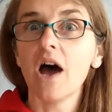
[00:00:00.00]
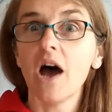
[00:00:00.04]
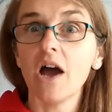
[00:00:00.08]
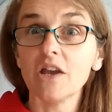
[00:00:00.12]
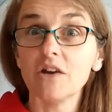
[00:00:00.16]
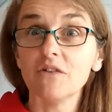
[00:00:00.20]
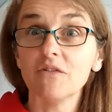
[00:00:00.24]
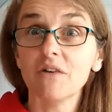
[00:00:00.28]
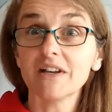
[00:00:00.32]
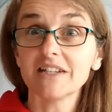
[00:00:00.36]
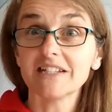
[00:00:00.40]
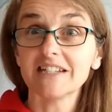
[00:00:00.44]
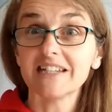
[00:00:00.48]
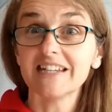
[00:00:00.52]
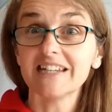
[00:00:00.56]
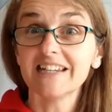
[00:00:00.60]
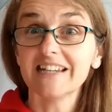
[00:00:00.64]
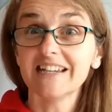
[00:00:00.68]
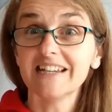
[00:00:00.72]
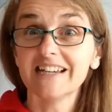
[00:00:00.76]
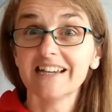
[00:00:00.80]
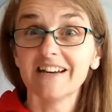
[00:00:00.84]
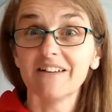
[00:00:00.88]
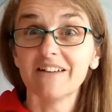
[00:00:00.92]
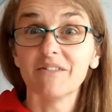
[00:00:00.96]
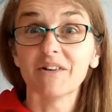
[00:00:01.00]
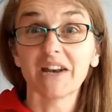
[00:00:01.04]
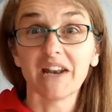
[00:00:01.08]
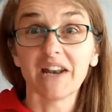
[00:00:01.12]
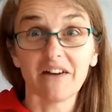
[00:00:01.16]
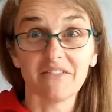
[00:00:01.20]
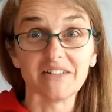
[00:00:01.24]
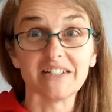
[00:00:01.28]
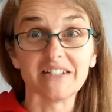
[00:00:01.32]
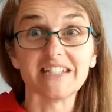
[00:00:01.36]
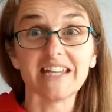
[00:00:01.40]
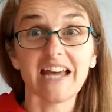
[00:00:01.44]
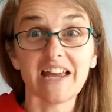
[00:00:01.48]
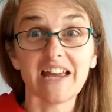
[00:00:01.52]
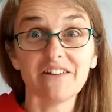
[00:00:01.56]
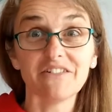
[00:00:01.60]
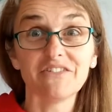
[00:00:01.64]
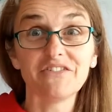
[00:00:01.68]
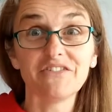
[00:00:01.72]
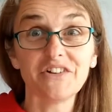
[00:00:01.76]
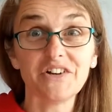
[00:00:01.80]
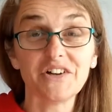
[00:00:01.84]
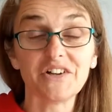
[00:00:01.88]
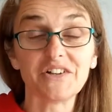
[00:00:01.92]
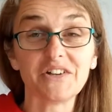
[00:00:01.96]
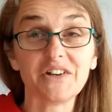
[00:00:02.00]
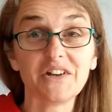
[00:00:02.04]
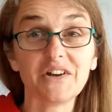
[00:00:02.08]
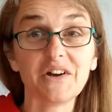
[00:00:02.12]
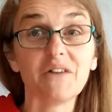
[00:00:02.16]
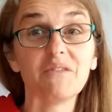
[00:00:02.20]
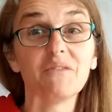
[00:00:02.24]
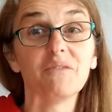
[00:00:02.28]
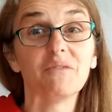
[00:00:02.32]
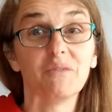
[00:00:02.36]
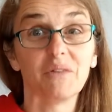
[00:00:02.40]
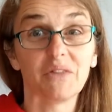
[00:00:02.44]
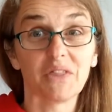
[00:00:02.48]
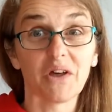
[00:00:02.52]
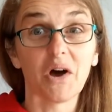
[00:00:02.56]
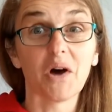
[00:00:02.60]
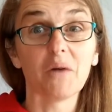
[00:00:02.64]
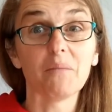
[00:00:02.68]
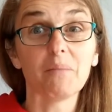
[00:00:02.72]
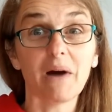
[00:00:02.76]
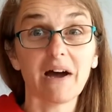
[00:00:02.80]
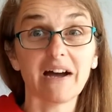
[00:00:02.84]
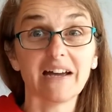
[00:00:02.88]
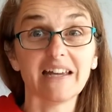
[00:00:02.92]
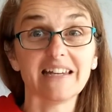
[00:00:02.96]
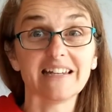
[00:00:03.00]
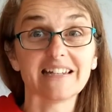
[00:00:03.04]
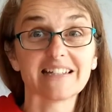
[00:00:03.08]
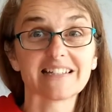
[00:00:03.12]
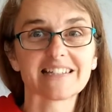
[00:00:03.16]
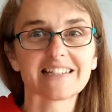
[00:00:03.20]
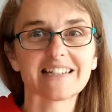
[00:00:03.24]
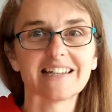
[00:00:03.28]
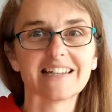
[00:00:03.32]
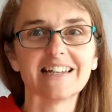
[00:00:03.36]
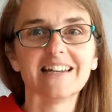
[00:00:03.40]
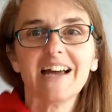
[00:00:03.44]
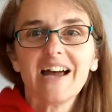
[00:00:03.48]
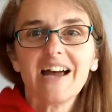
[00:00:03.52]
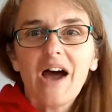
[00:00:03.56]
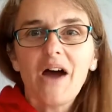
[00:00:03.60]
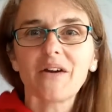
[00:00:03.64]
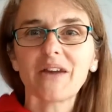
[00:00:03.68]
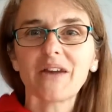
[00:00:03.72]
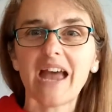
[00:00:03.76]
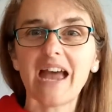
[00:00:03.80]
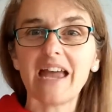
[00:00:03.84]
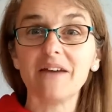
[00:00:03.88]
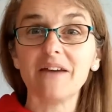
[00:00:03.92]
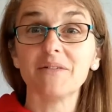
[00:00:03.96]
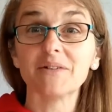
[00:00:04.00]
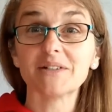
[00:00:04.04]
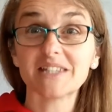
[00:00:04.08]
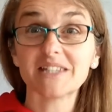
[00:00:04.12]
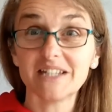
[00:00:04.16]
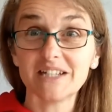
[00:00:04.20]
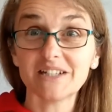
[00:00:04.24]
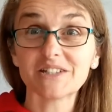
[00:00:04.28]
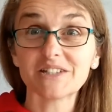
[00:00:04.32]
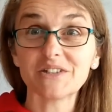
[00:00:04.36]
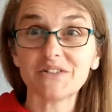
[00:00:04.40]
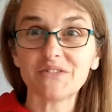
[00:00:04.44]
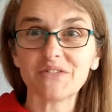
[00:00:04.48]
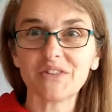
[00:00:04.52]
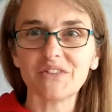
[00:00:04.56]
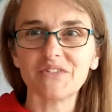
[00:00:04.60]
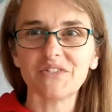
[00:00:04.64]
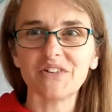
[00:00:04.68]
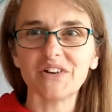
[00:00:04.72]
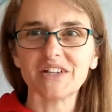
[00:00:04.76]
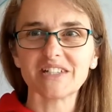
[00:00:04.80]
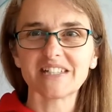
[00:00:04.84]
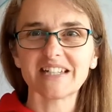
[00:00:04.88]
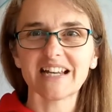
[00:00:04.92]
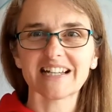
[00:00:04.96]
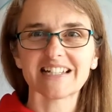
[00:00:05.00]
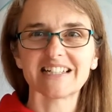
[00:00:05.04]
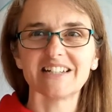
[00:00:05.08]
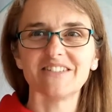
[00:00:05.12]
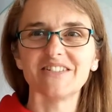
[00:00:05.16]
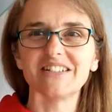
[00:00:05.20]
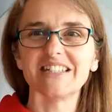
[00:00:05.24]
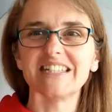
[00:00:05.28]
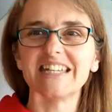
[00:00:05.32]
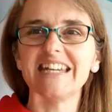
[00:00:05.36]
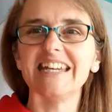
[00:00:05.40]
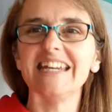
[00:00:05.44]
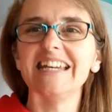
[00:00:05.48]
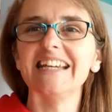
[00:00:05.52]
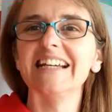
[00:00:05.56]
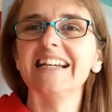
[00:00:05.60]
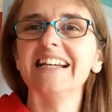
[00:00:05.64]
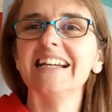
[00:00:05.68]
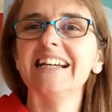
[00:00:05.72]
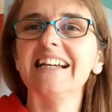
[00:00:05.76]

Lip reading: Are you ready? We're gonna have a day of fun with our bikes. Okay, we'll see you soon with the first activity.